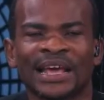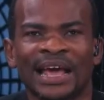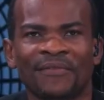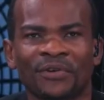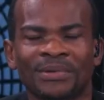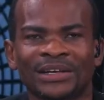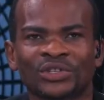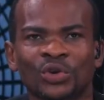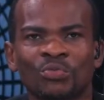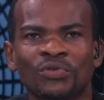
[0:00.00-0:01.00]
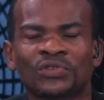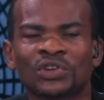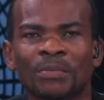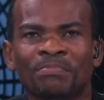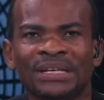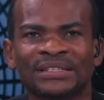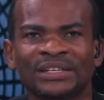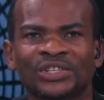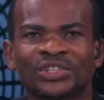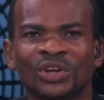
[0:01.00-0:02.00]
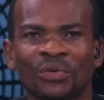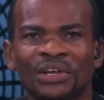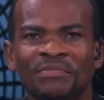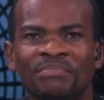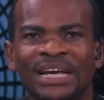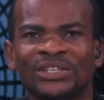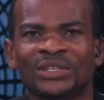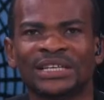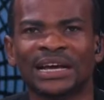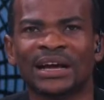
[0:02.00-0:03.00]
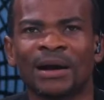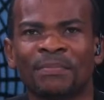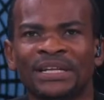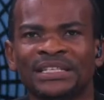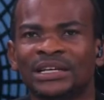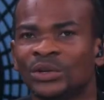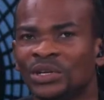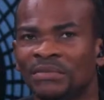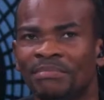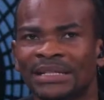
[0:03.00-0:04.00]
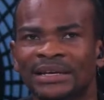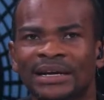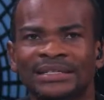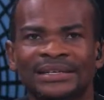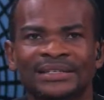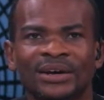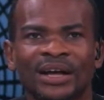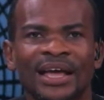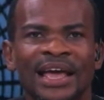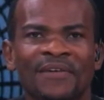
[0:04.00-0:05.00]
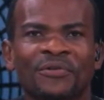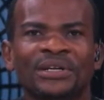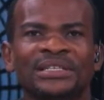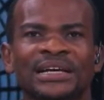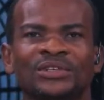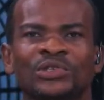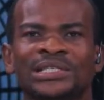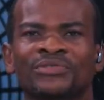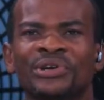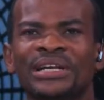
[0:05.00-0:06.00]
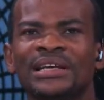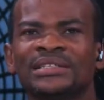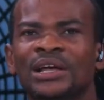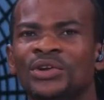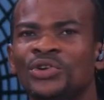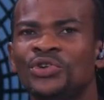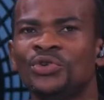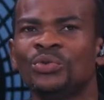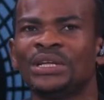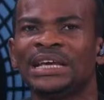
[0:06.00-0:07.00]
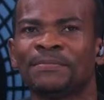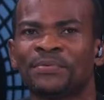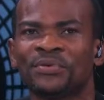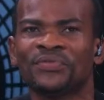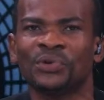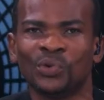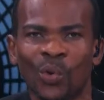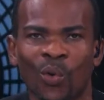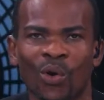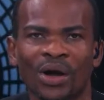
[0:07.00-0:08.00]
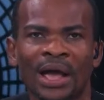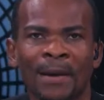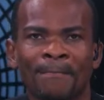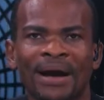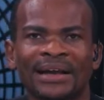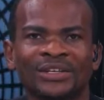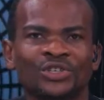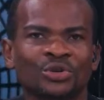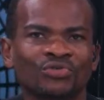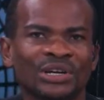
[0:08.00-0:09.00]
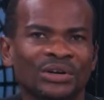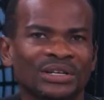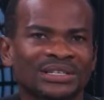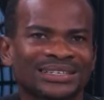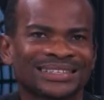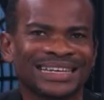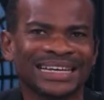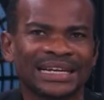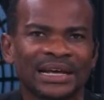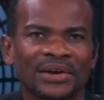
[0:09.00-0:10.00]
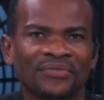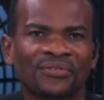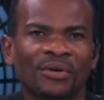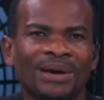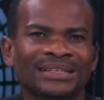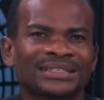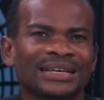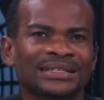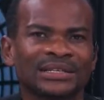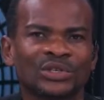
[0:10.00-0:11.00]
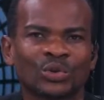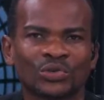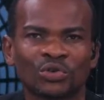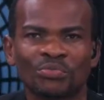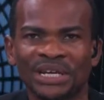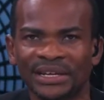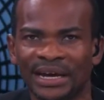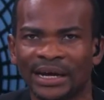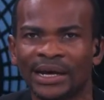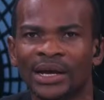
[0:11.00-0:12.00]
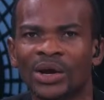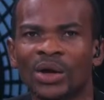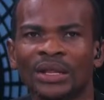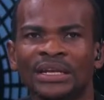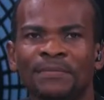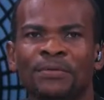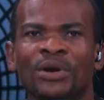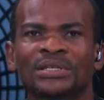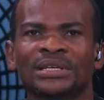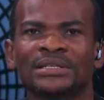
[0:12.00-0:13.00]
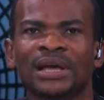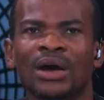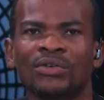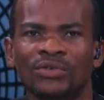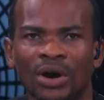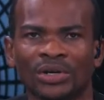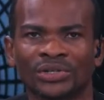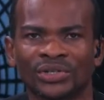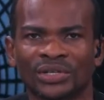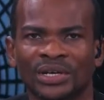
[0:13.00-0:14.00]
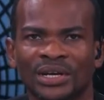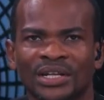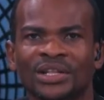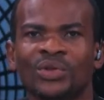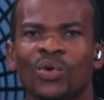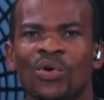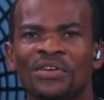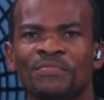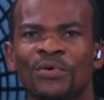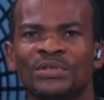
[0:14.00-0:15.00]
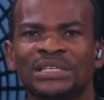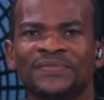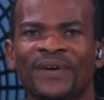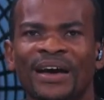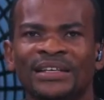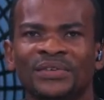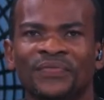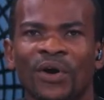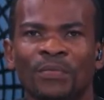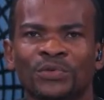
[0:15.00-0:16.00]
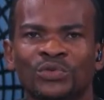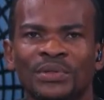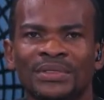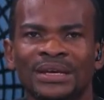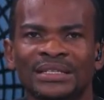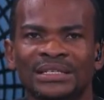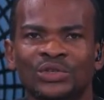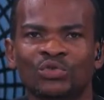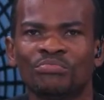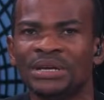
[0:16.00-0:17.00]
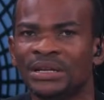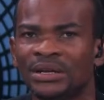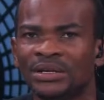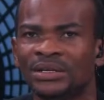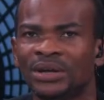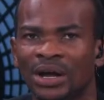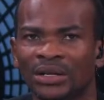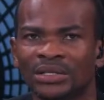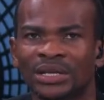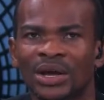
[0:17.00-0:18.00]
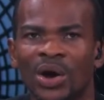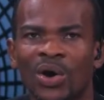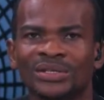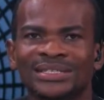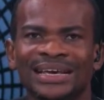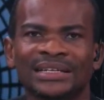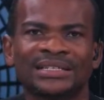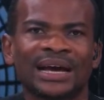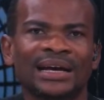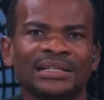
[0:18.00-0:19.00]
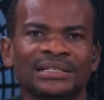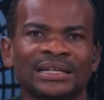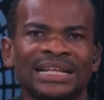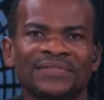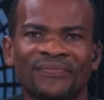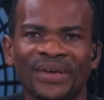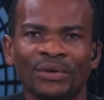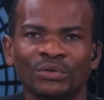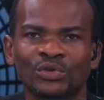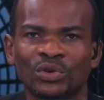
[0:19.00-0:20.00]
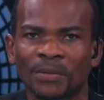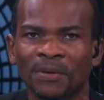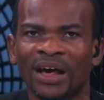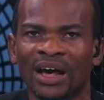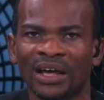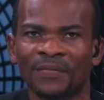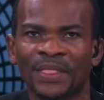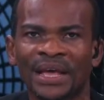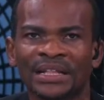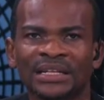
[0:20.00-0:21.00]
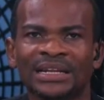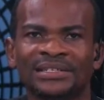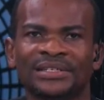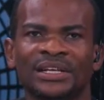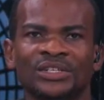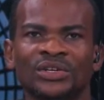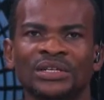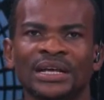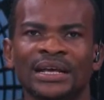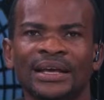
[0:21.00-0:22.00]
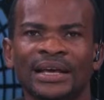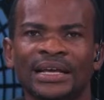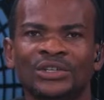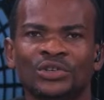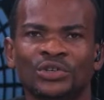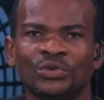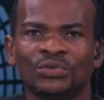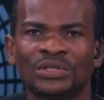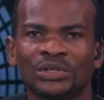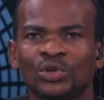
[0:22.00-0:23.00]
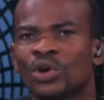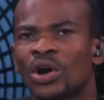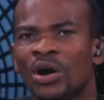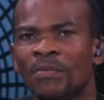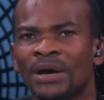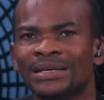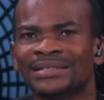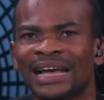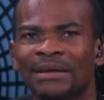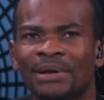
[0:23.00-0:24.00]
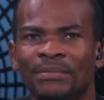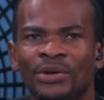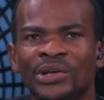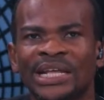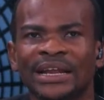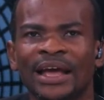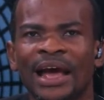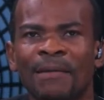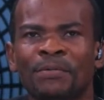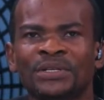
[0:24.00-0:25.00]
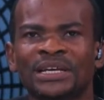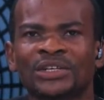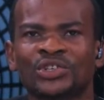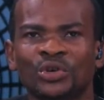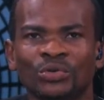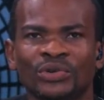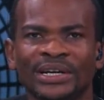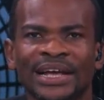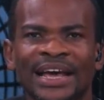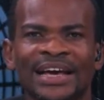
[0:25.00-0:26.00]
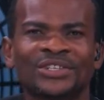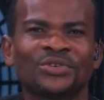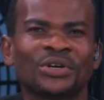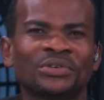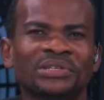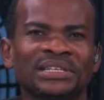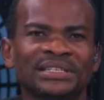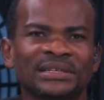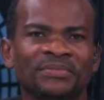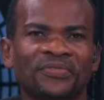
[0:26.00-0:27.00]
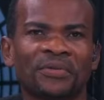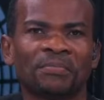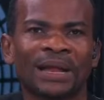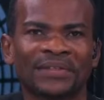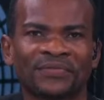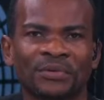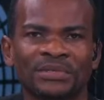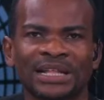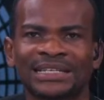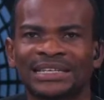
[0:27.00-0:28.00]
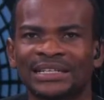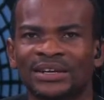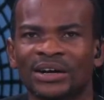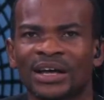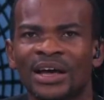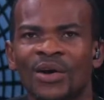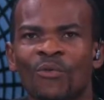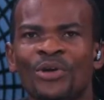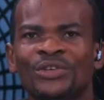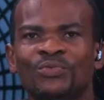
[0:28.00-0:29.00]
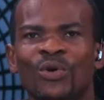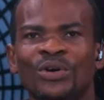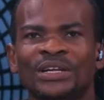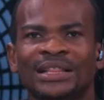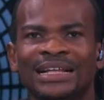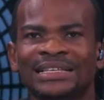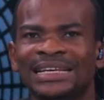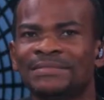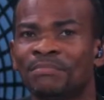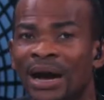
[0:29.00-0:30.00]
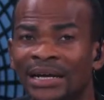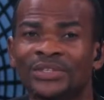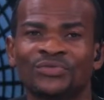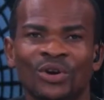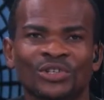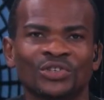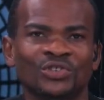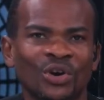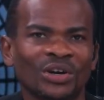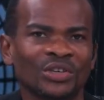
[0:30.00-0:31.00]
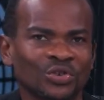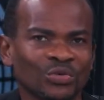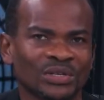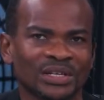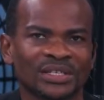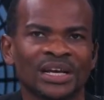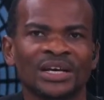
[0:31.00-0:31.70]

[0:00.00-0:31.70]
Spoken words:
And from that story, we move to some business story. Major tech companies, including Meta and TikTok, have criticized Australia's newly approved law banning children under 16 from accessing social media, calling the process rushed. The law imposes fines of up to $32 million on tech giants that fail to comply. The legislation, introduced to curb cyberbullying and protect children, has drawn criticism from platforms like TikTok, which warned that it might rush young users